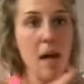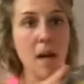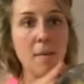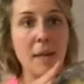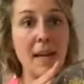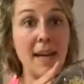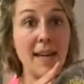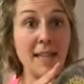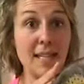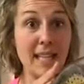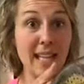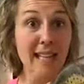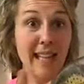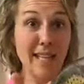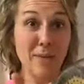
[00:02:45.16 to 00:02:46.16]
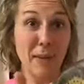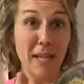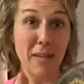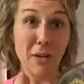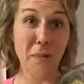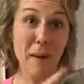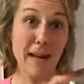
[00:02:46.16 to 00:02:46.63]
because he likes
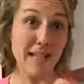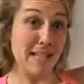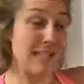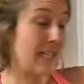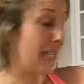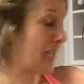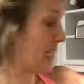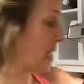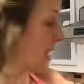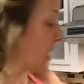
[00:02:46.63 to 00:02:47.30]
regular pasta and he doesn't like